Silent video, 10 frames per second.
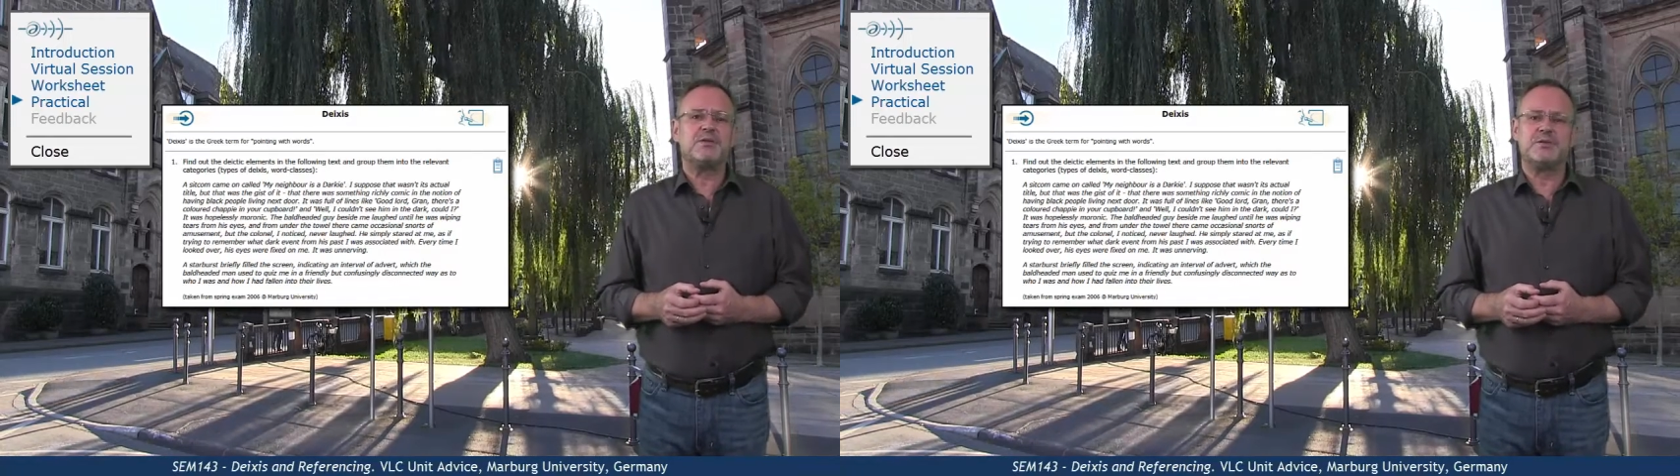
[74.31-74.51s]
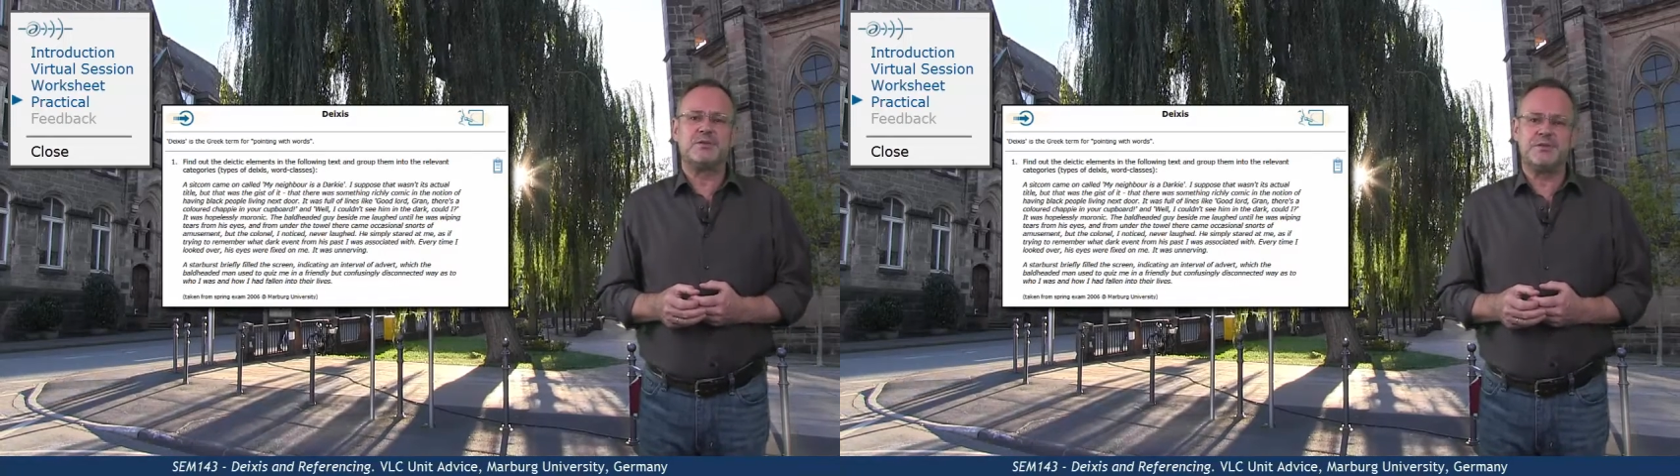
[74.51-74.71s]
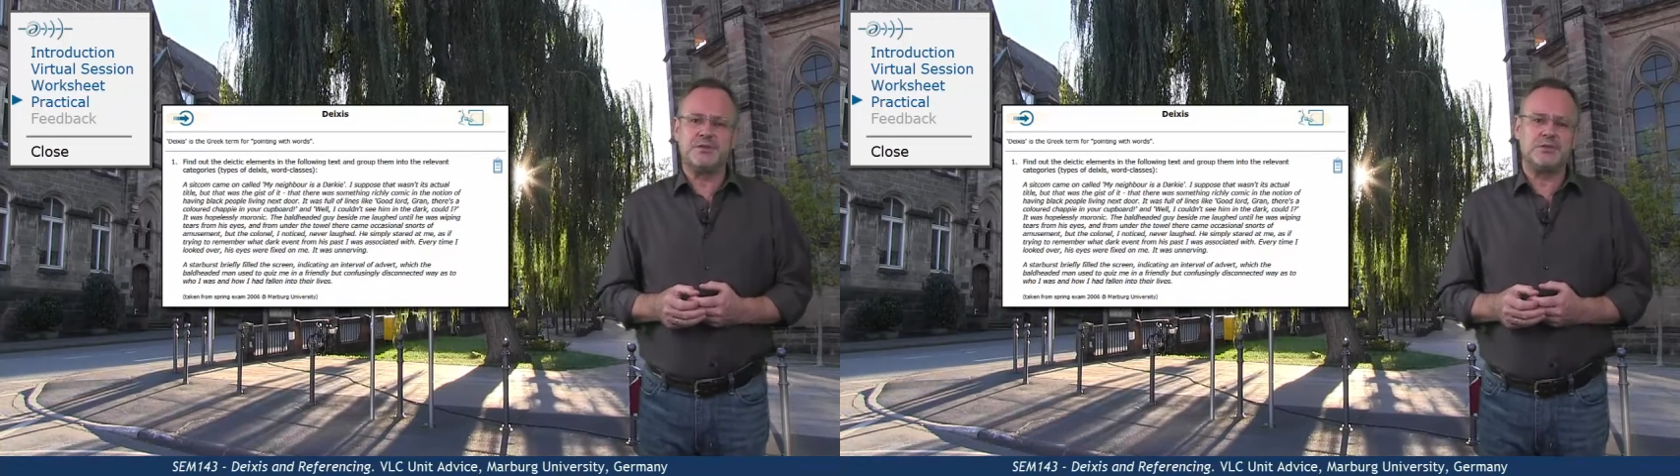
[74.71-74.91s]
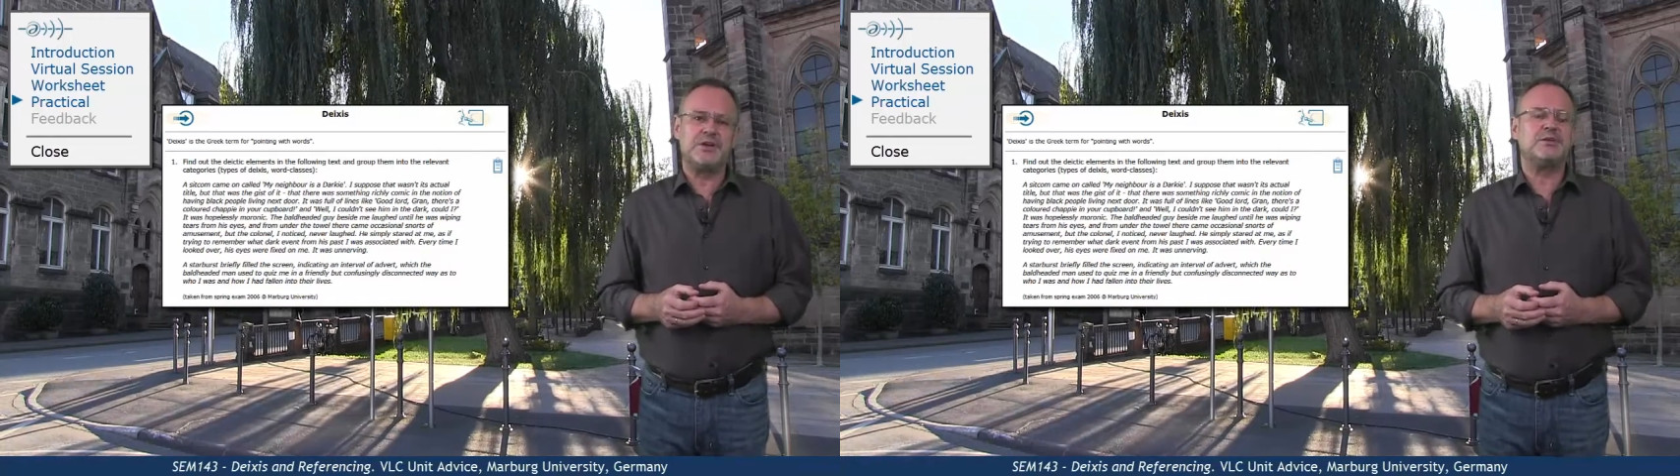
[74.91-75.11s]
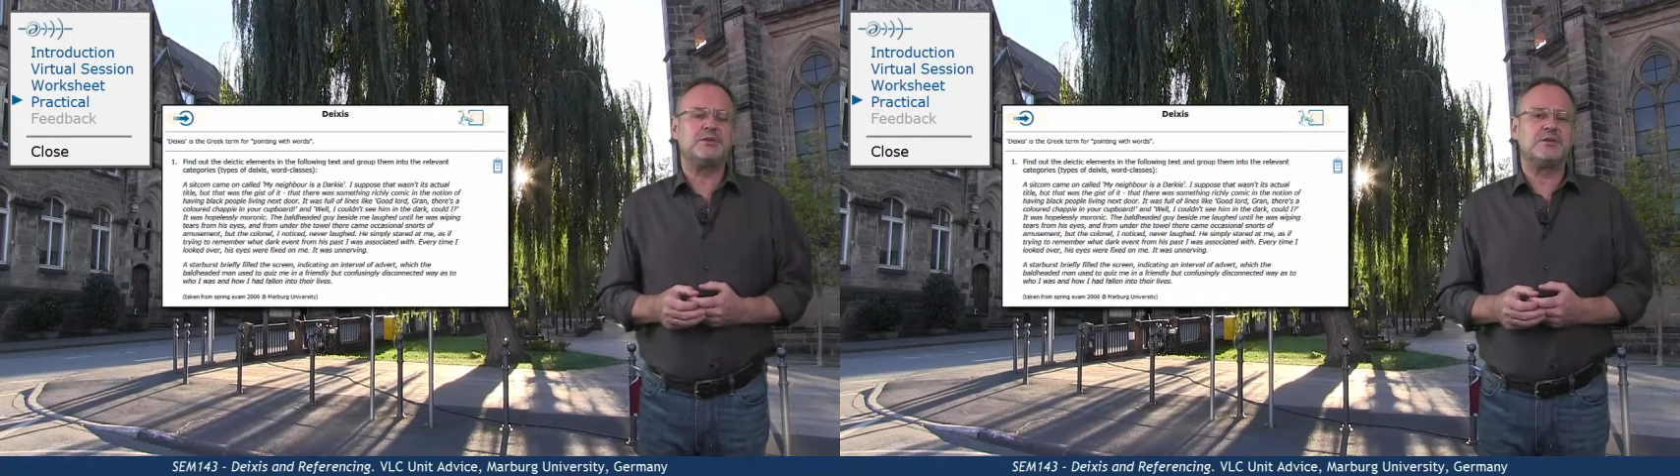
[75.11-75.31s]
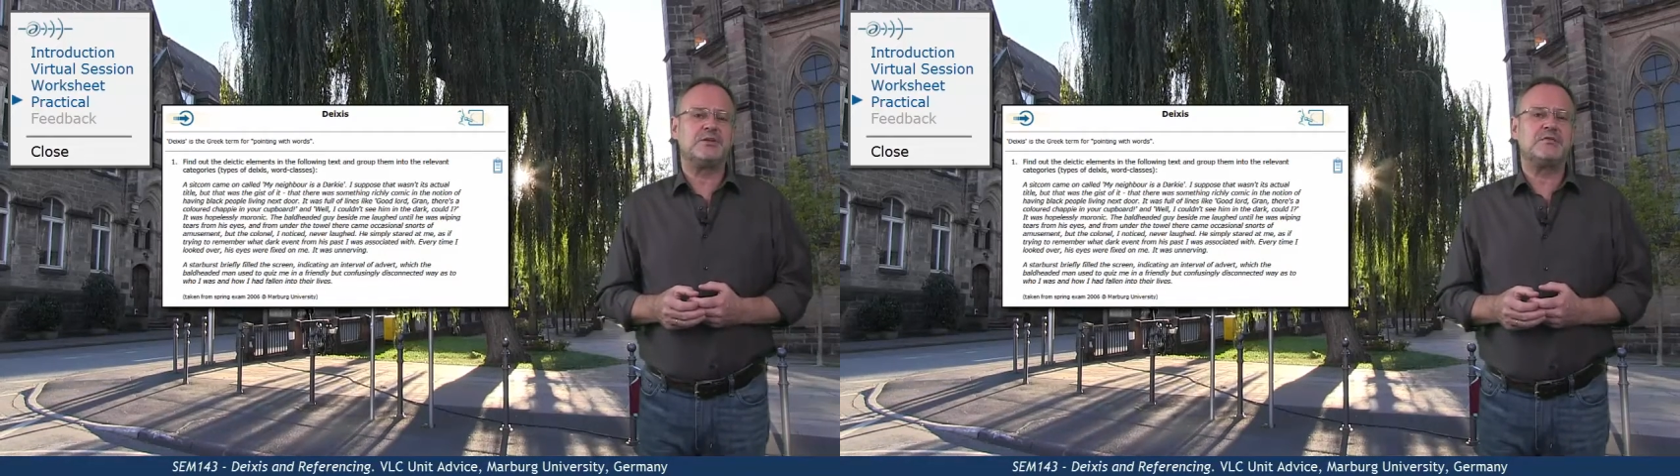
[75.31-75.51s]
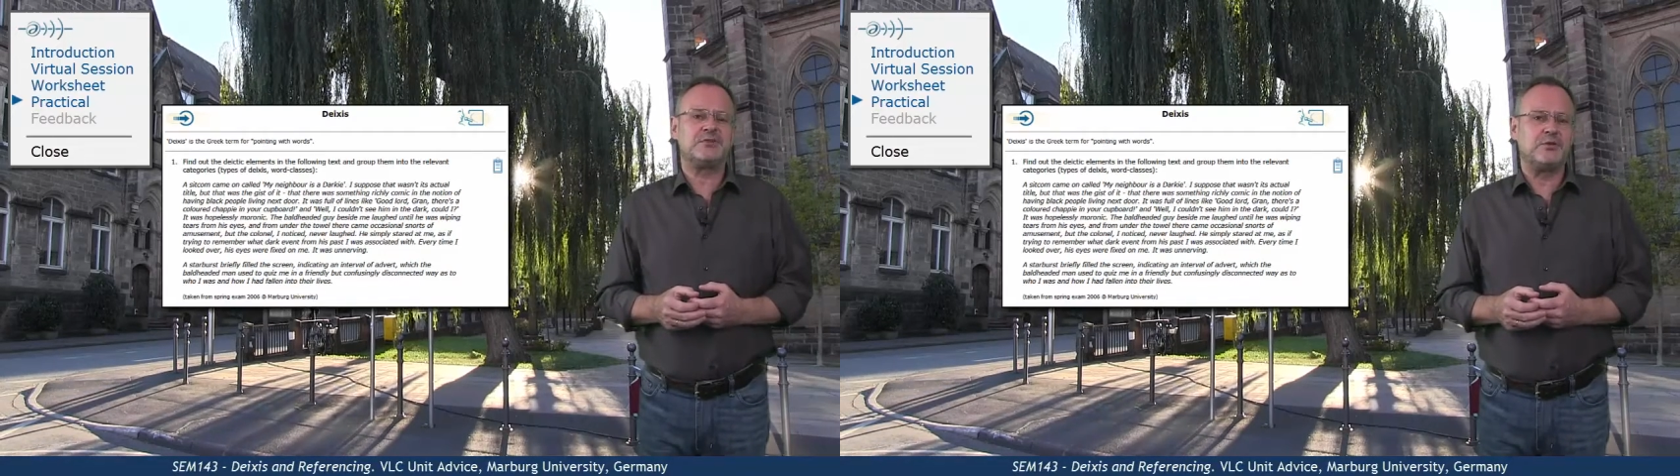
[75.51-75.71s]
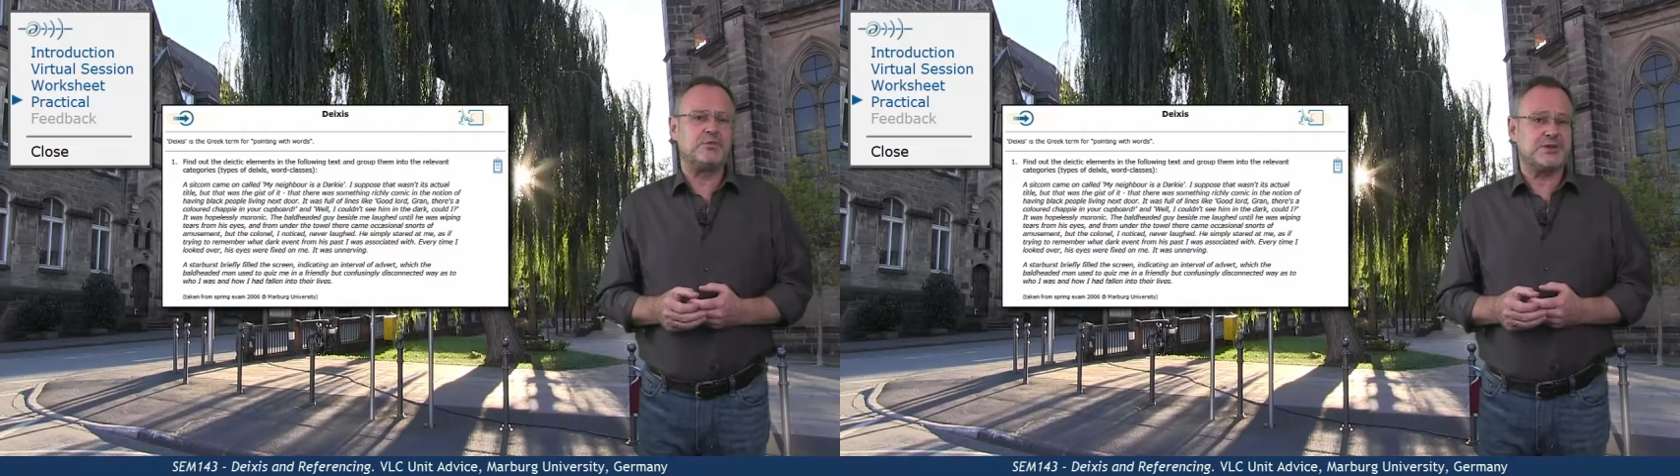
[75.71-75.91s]
the theoretical
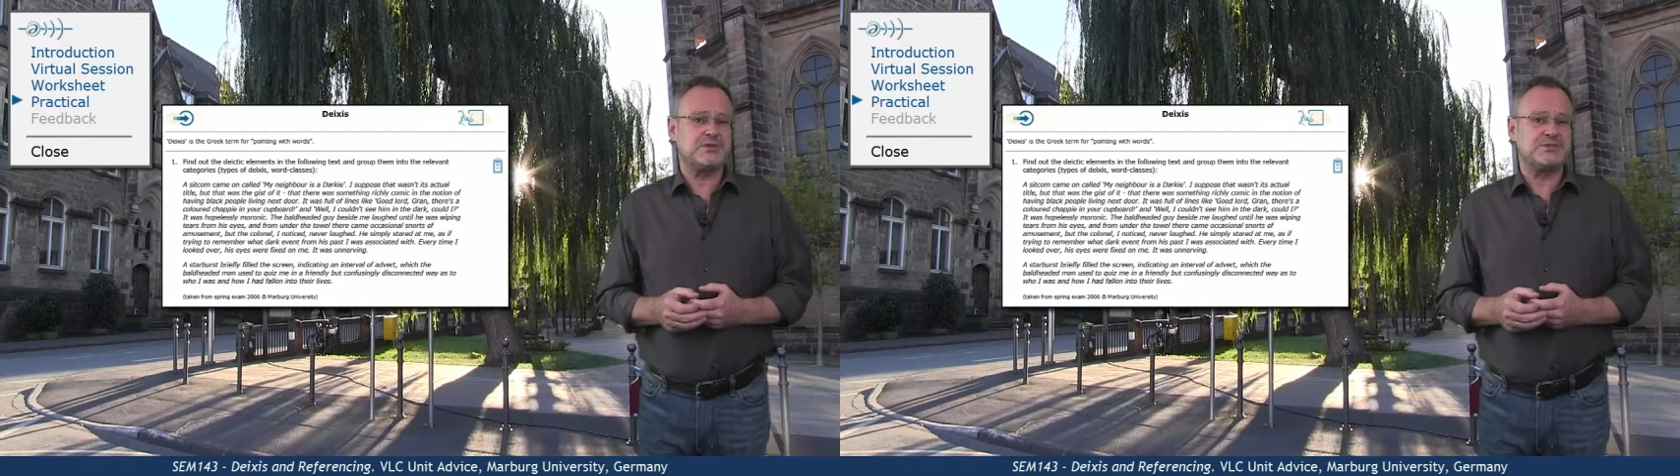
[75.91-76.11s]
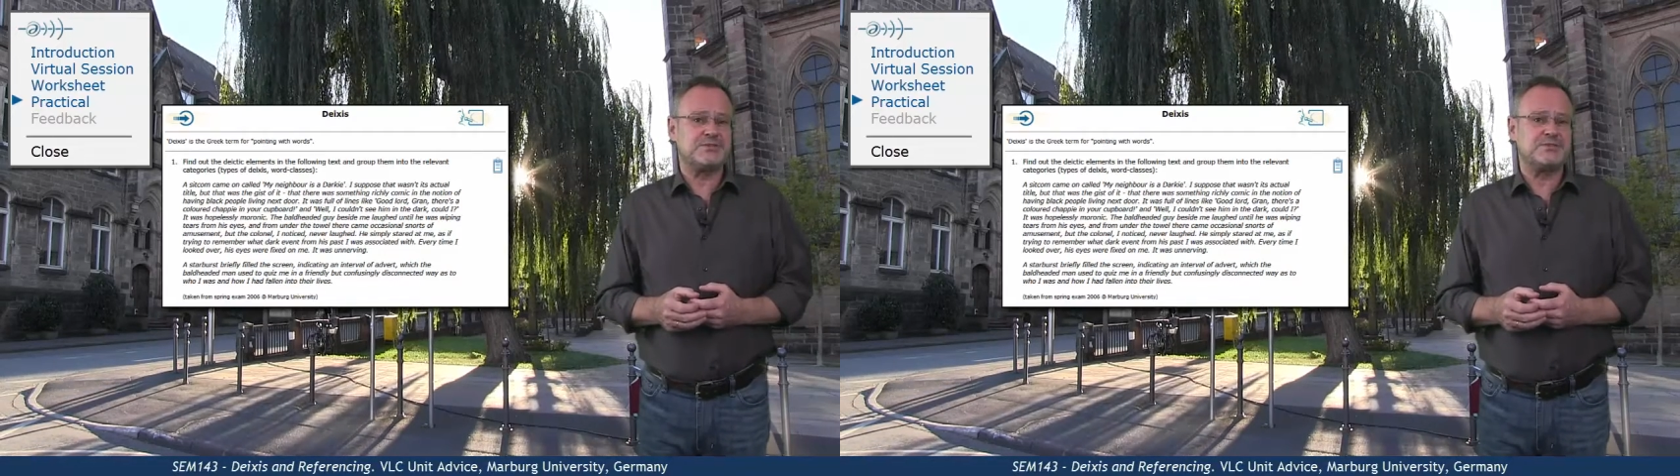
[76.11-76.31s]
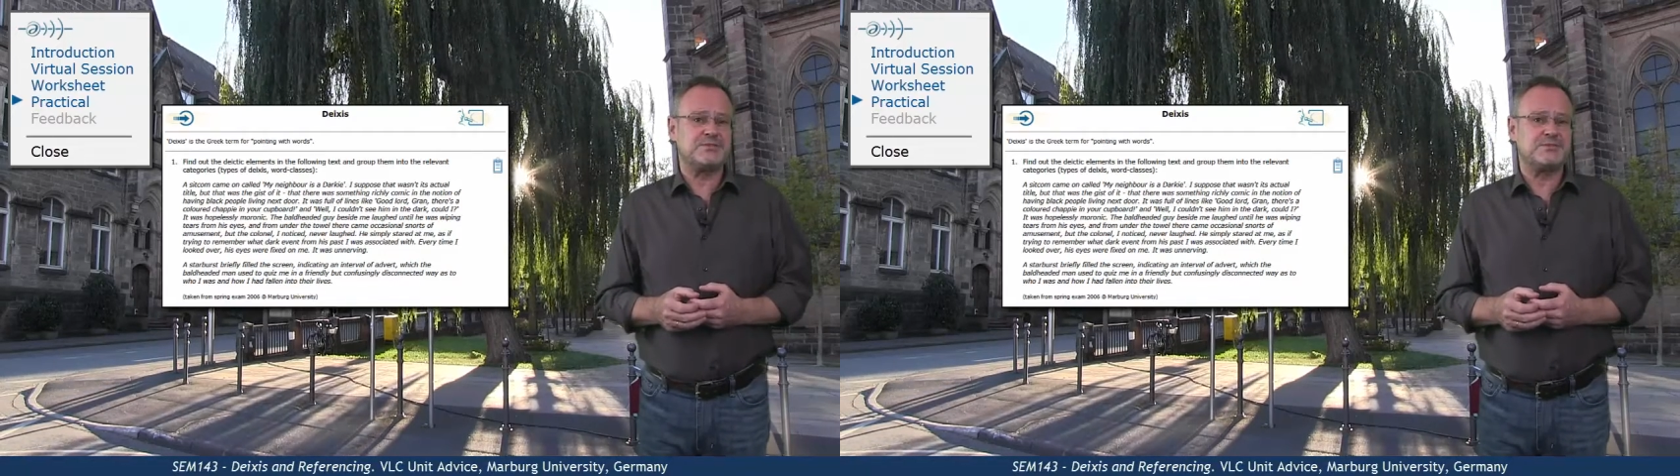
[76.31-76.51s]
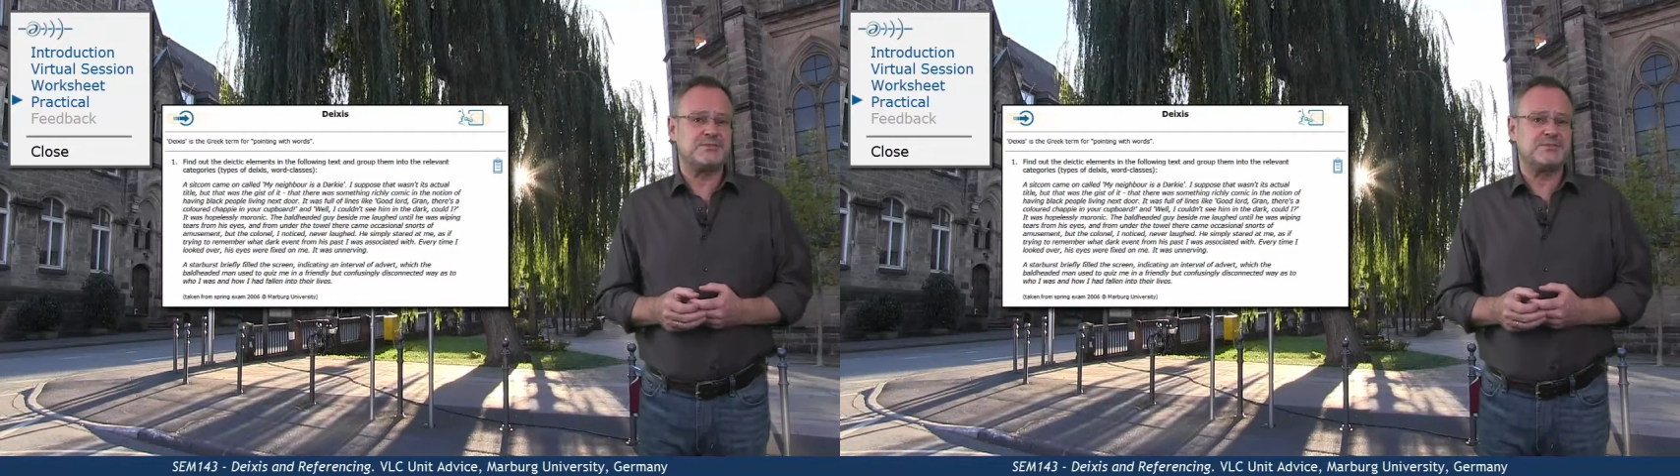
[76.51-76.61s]
foundations.